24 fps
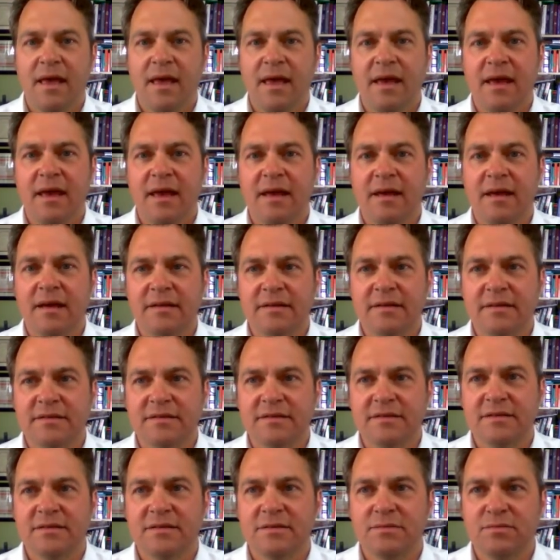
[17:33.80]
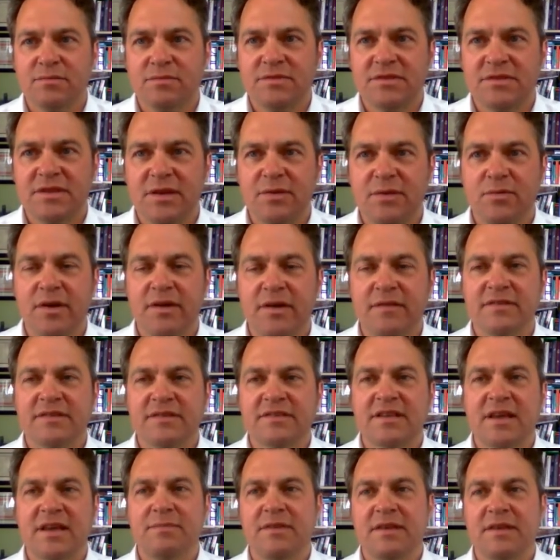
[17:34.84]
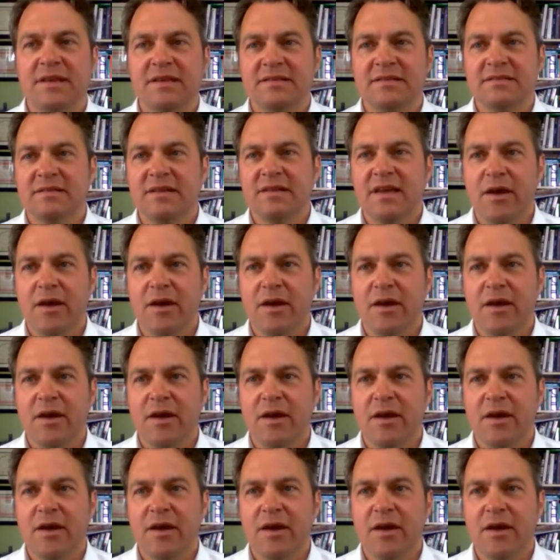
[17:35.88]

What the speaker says: And see, we even skipped these